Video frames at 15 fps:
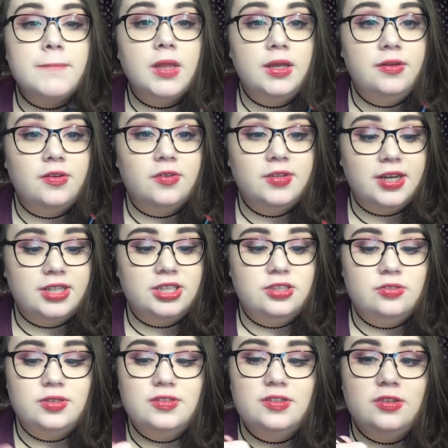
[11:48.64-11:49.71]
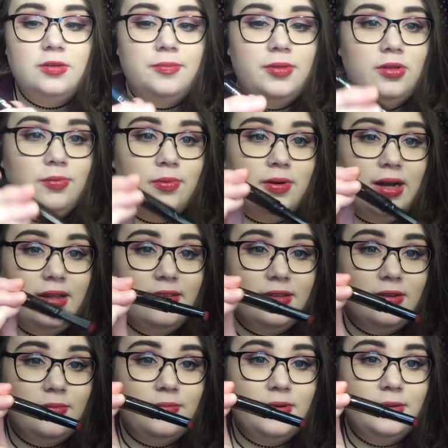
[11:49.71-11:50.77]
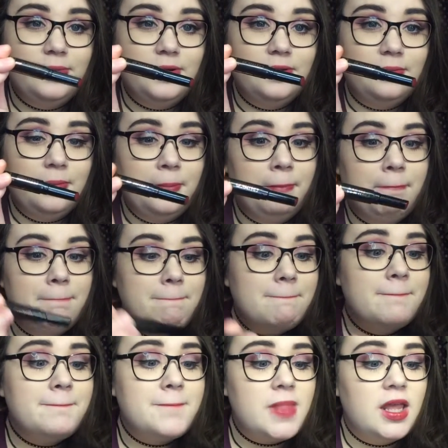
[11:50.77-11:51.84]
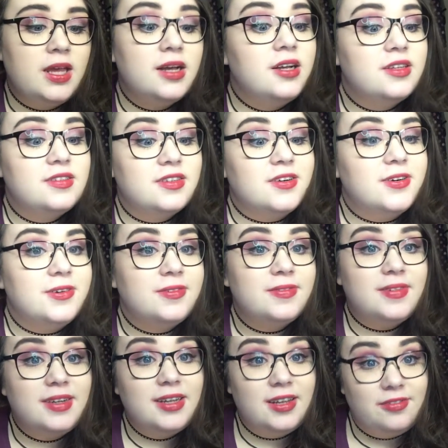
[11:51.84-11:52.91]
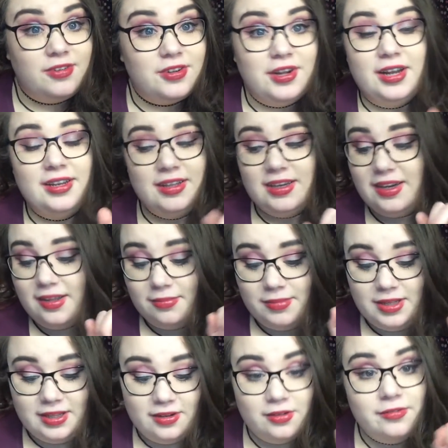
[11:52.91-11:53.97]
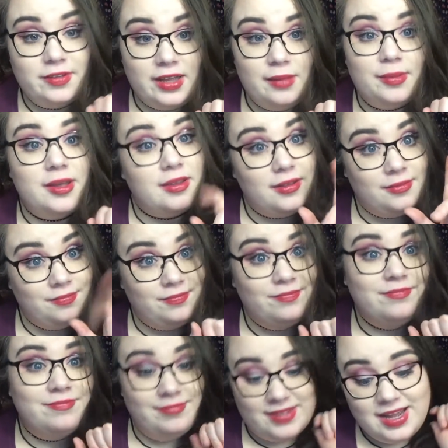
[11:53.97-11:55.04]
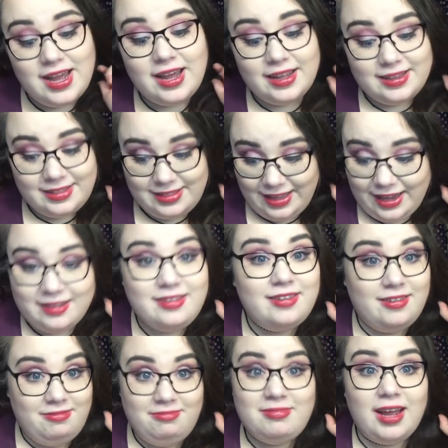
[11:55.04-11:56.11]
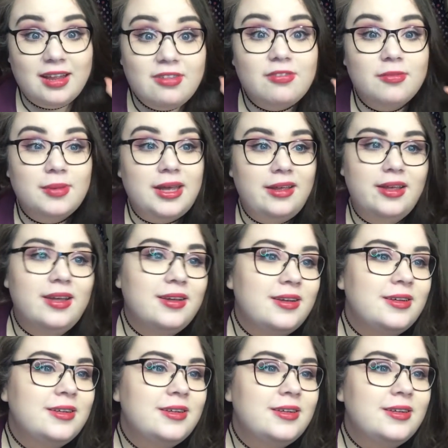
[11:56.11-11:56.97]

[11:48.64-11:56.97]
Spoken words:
You don't actually twist it up, you press it up with a button. So if you're anything like me and love a gimmick, that's for me.